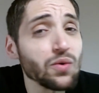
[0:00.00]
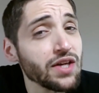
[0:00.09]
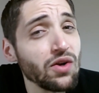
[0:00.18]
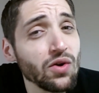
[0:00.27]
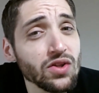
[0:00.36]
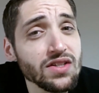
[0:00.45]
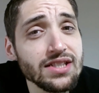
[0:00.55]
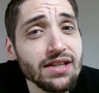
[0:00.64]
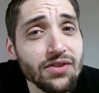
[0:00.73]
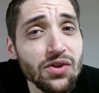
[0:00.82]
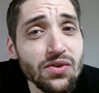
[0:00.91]
Don't get hooked on the
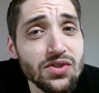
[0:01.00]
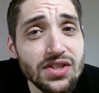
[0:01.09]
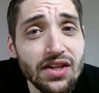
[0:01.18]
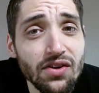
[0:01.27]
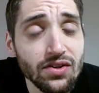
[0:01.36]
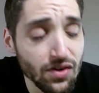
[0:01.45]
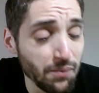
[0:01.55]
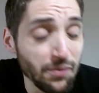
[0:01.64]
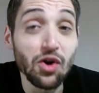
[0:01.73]
stuff that you used to get hooked on.